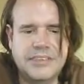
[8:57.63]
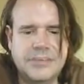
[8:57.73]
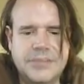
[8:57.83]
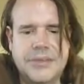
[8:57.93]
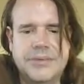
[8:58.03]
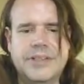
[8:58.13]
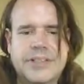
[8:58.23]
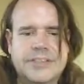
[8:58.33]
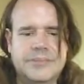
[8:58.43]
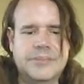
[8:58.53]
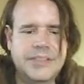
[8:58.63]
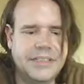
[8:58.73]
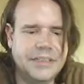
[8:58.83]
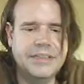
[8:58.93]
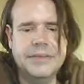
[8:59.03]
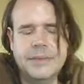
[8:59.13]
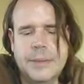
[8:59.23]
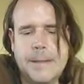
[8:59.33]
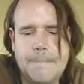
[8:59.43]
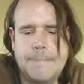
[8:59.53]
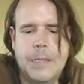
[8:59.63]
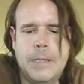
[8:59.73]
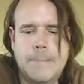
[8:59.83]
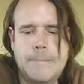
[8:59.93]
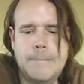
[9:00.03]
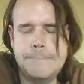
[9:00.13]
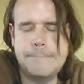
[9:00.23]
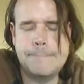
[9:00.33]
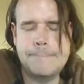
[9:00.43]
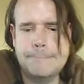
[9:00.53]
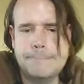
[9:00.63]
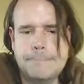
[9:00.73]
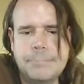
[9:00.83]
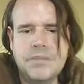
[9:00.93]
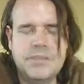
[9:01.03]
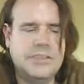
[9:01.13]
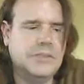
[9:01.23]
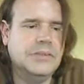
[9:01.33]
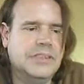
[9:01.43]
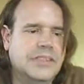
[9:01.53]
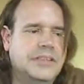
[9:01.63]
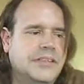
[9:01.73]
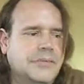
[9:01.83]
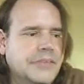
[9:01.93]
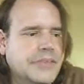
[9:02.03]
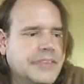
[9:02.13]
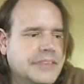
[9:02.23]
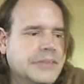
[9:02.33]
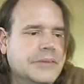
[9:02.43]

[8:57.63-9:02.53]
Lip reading: It's the only thing you can really do. I'm happy to make a video again here.